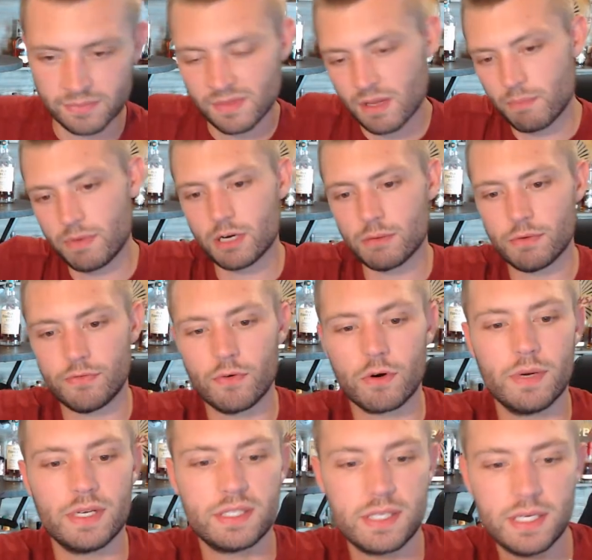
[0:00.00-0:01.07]
Beer before
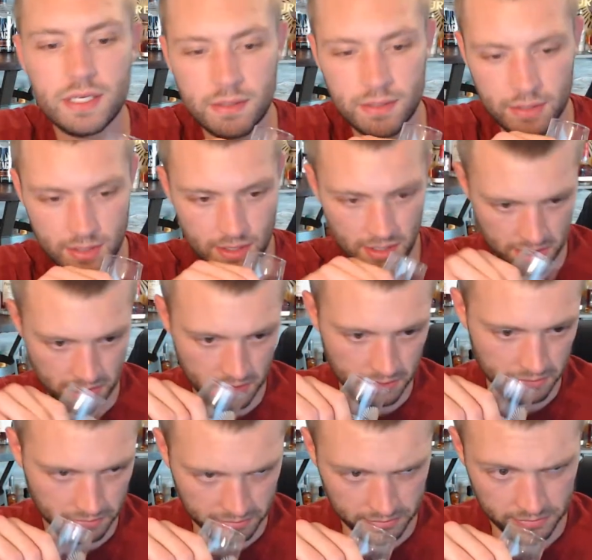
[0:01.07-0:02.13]
whiskey.
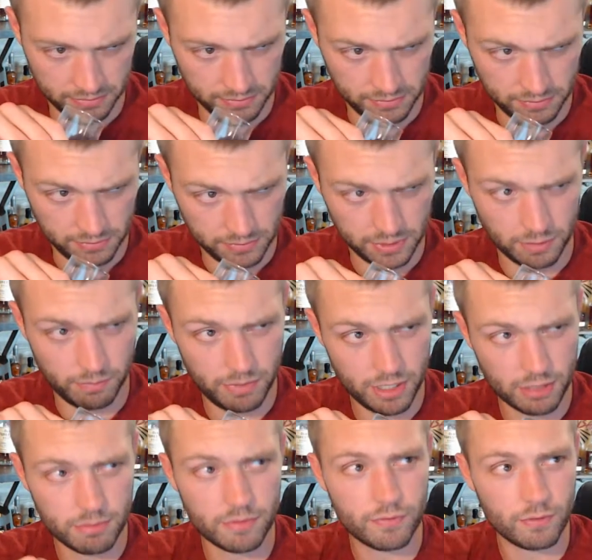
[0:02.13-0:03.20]
Or beer
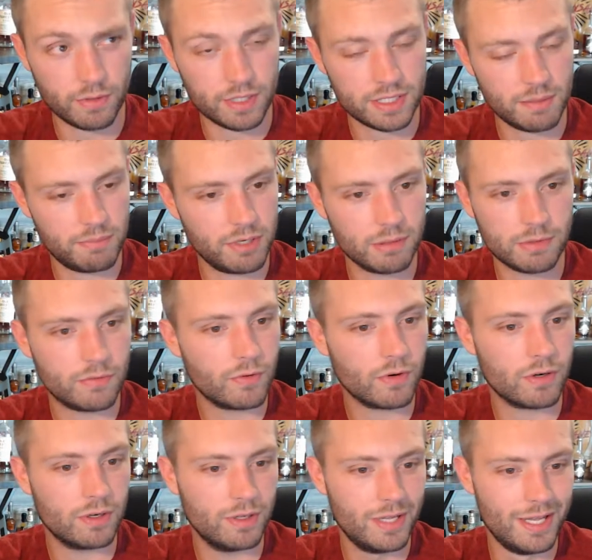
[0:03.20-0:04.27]
before, what is it? Beer
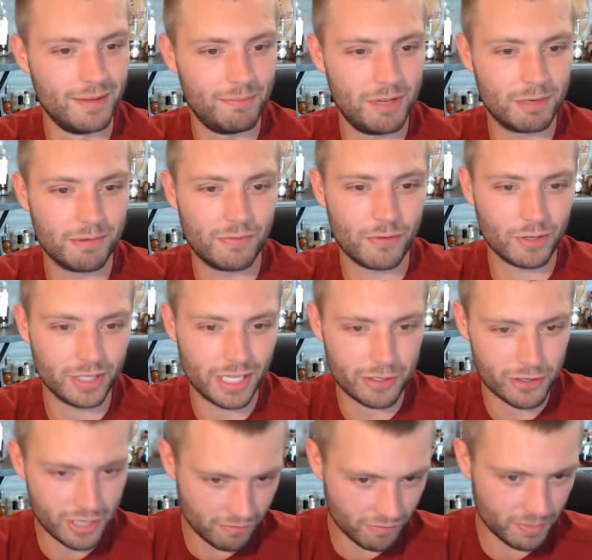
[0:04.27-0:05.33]
before liquor,
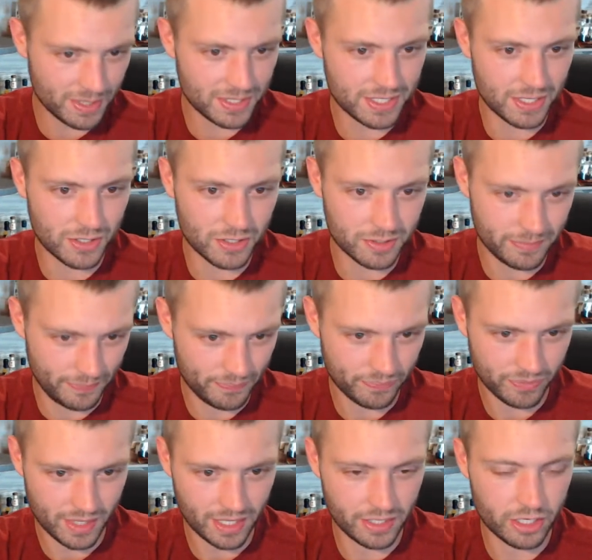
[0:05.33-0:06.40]
never been sicker.
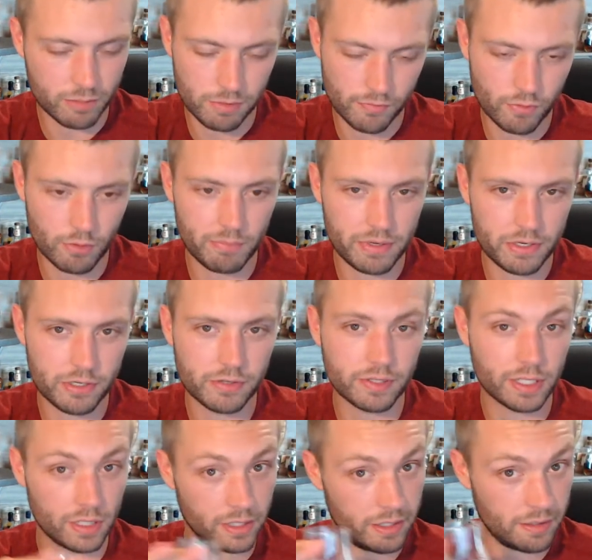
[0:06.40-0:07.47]
Liquor before beer, you're in the
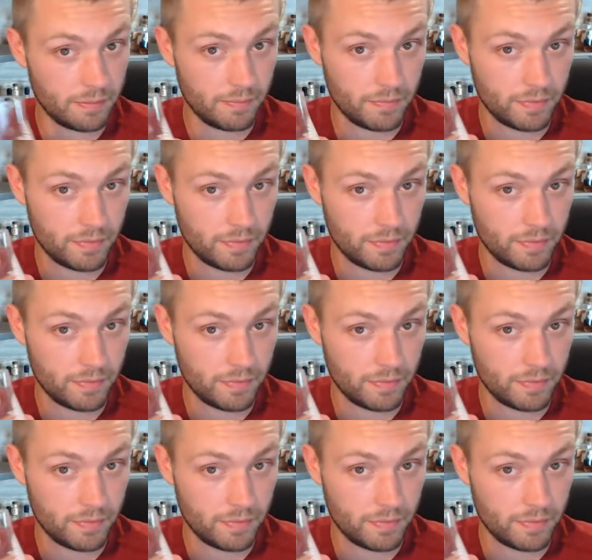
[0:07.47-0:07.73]
clear.